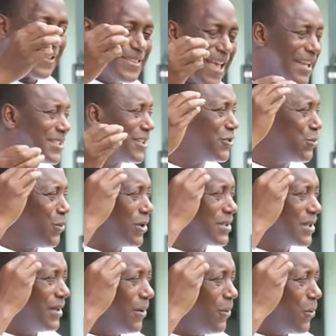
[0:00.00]
That is
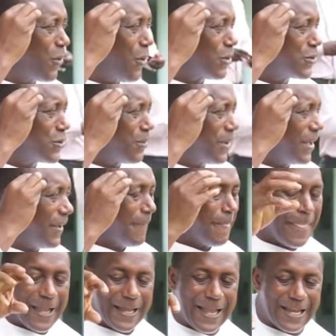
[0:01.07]
what occurred to me me
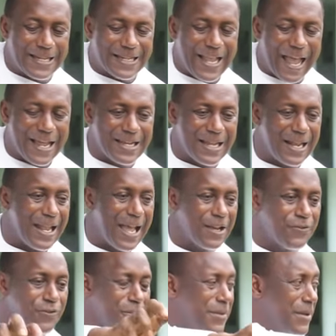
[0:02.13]
can Ghana
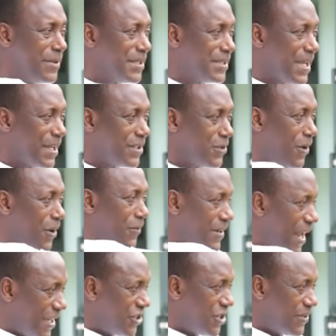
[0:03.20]
learn from the mistakes of
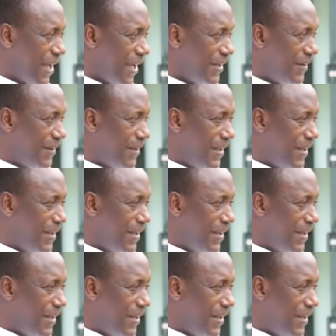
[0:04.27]
Nigeria,